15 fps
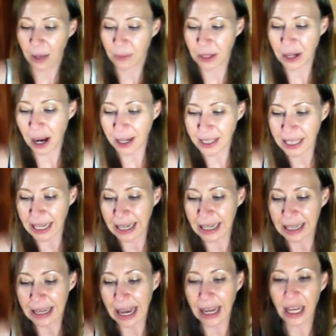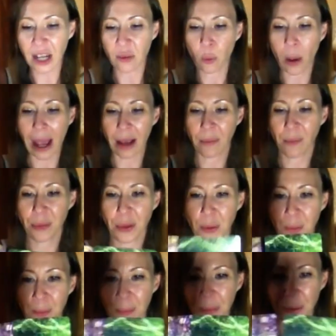Not in a negative way,
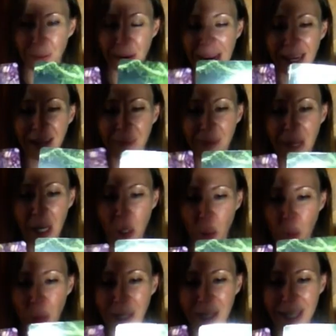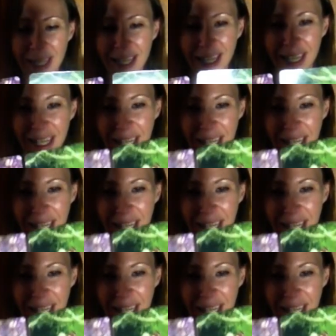right? Really